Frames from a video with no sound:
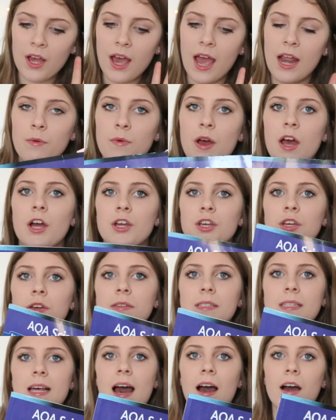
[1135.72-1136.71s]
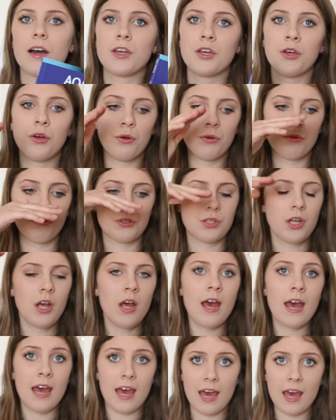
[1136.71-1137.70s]
Anyway, I use
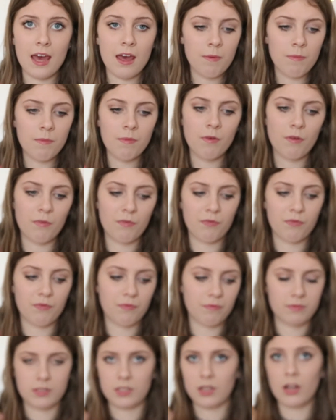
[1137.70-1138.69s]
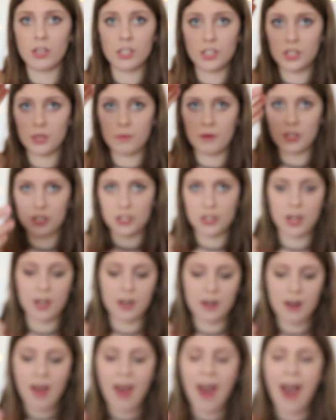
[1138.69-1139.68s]
him, science
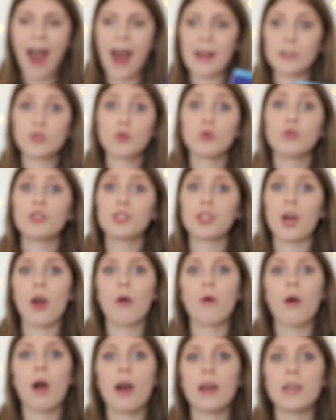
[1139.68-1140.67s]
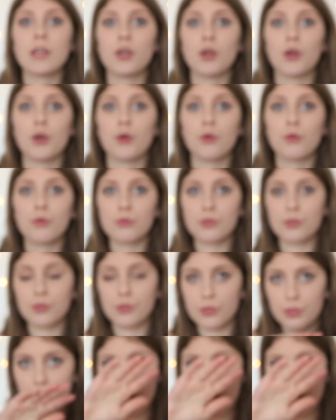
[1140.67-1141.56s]
tuition, and also I use,